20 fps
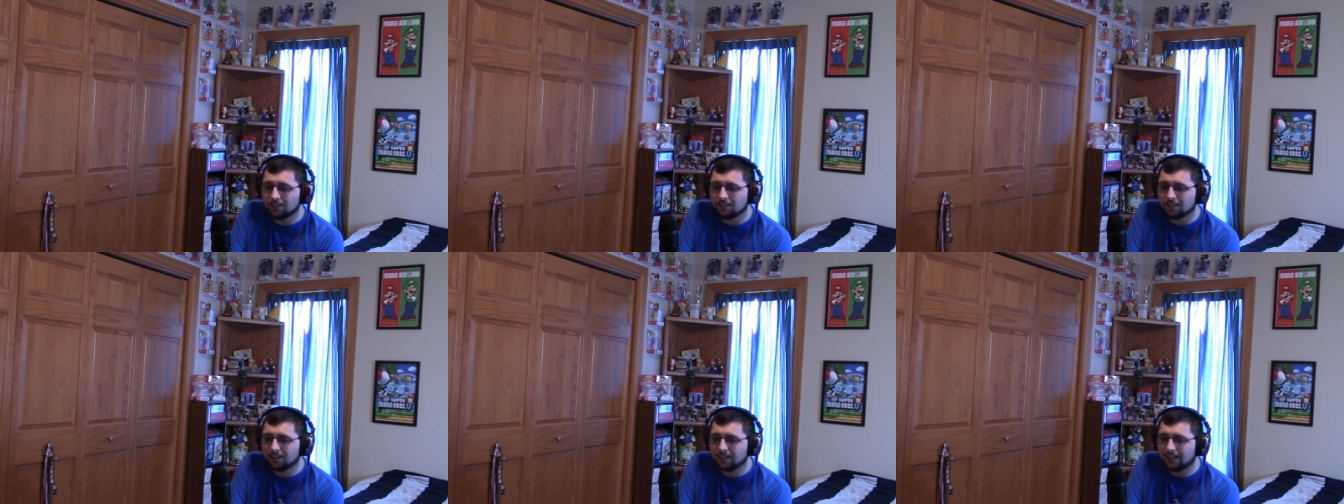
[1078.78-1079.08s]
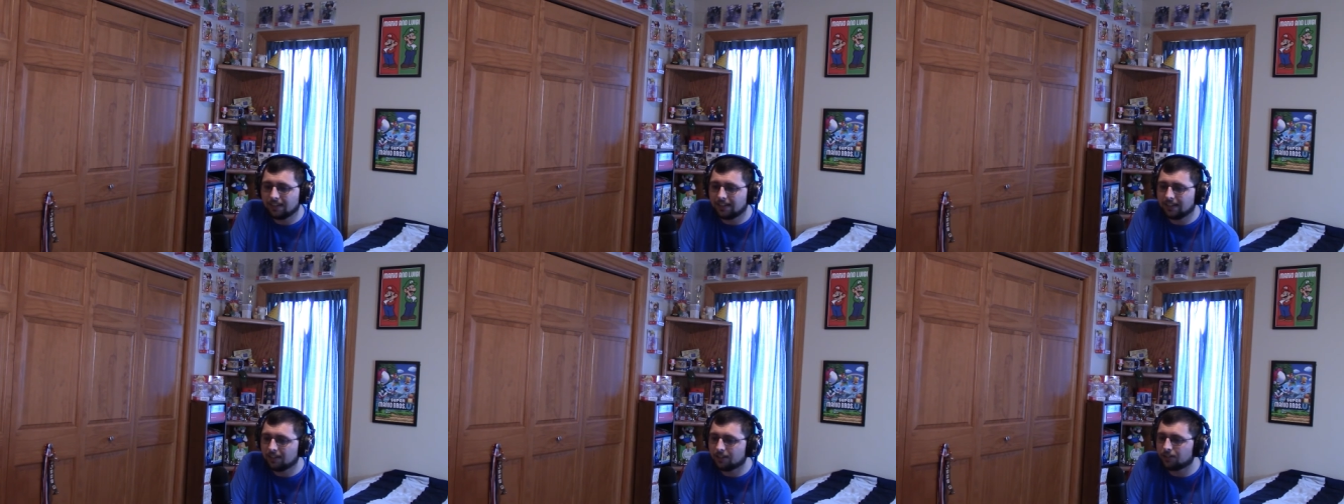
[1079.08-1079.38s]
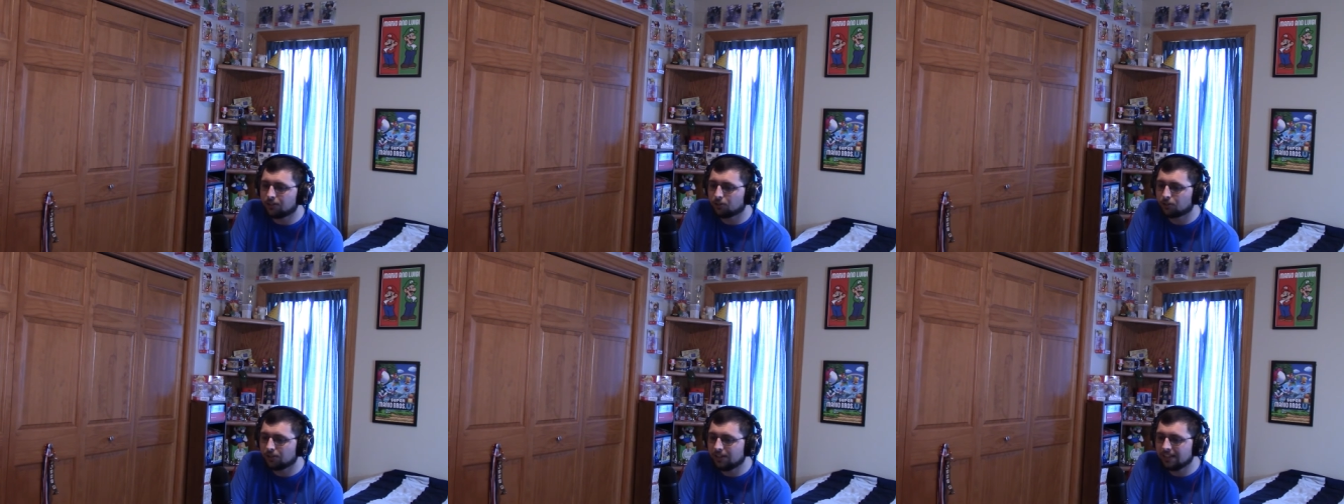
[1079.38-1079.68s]

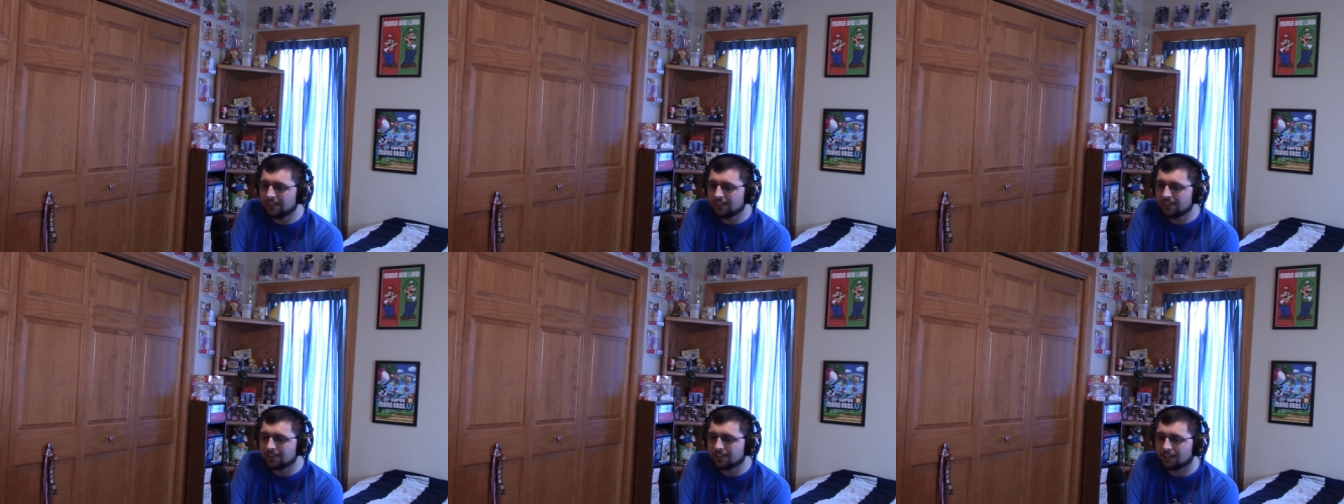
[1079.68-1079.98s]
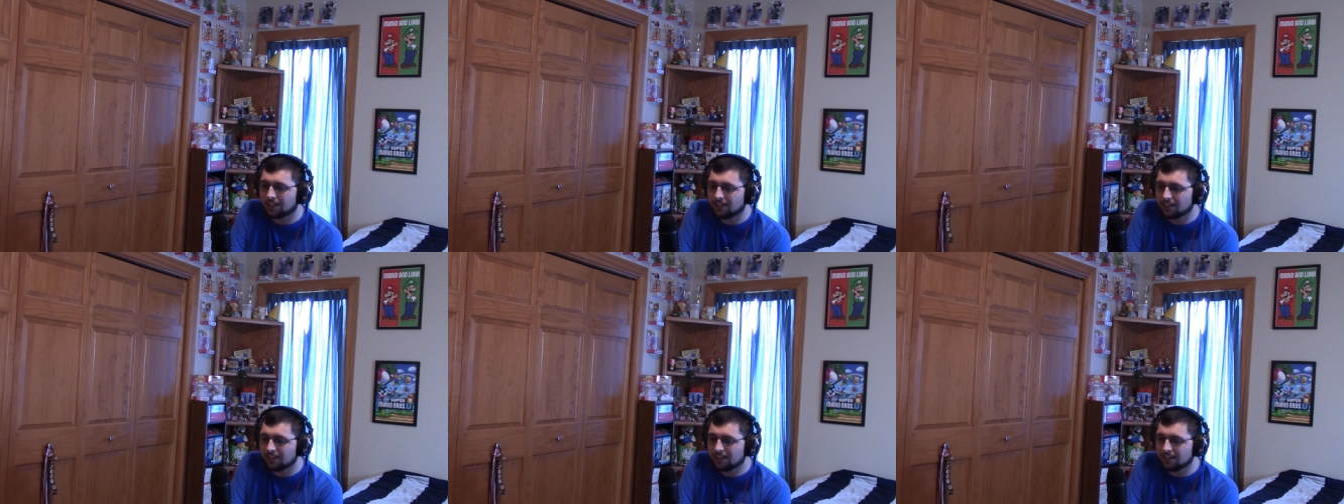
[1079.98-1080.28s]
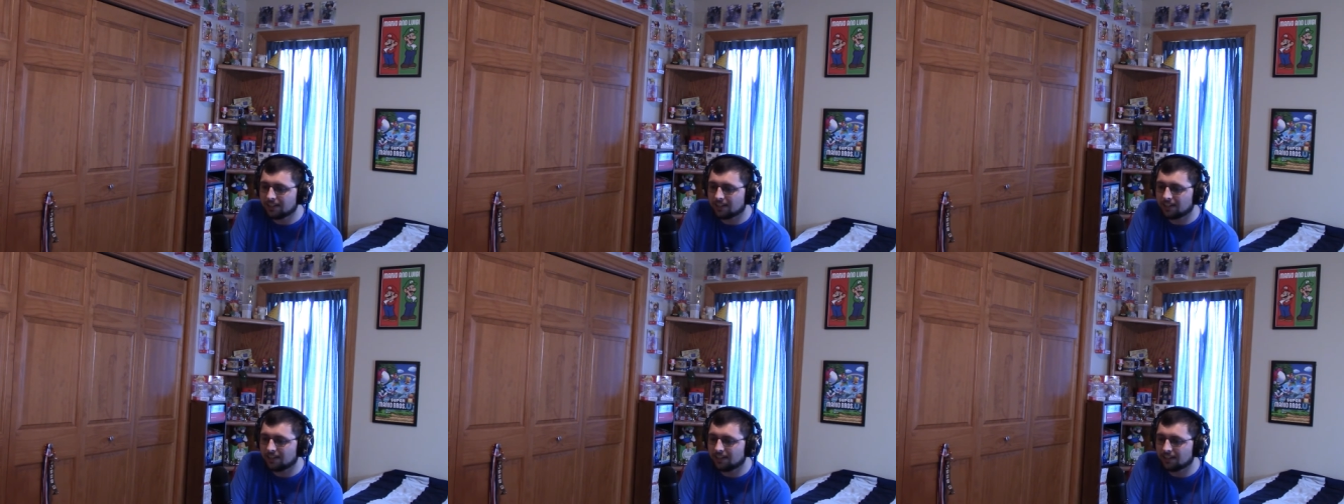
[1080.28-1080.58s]
gorilla
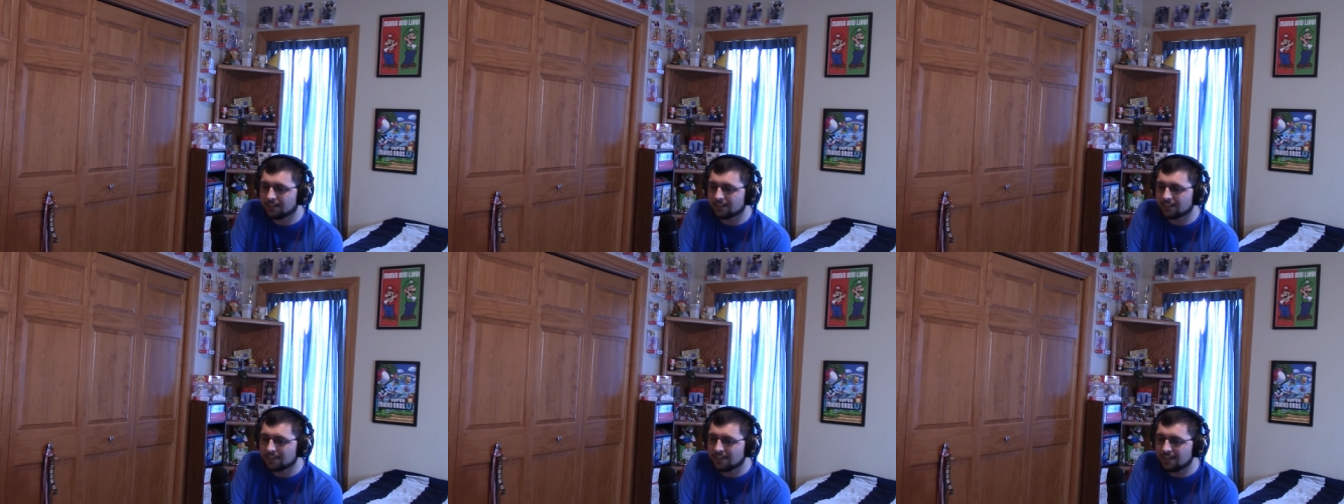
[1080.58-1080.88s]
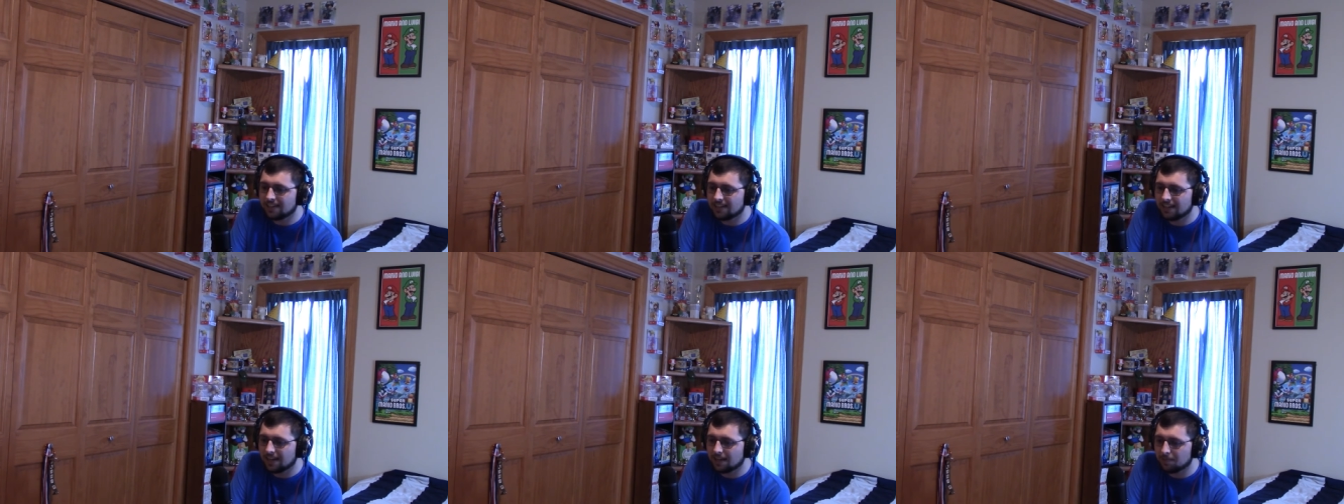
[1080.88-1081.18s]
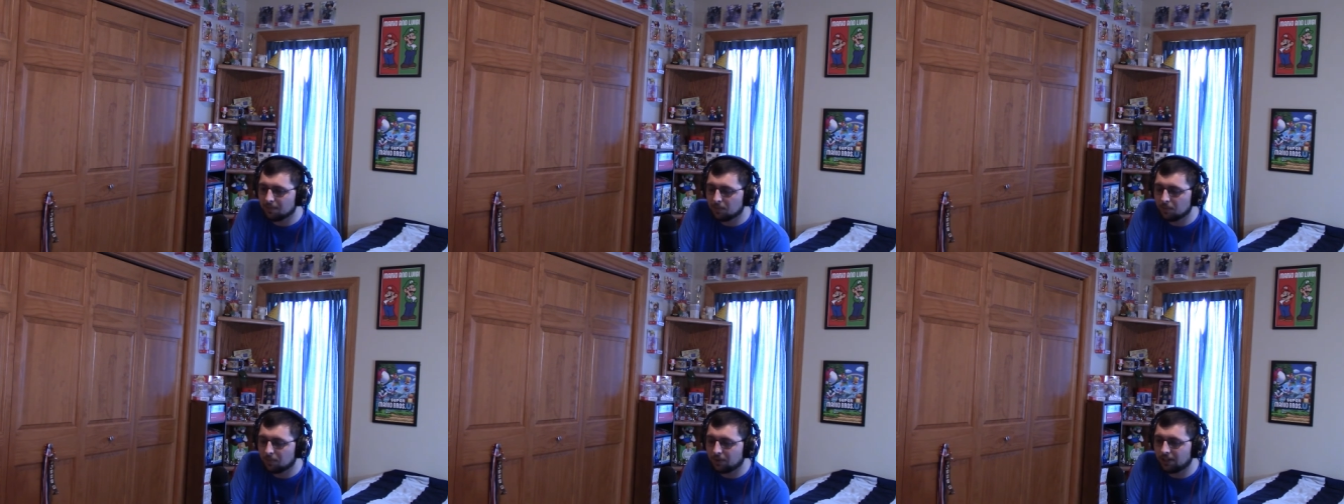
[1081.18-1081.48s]
Donkey Kong has kidnapped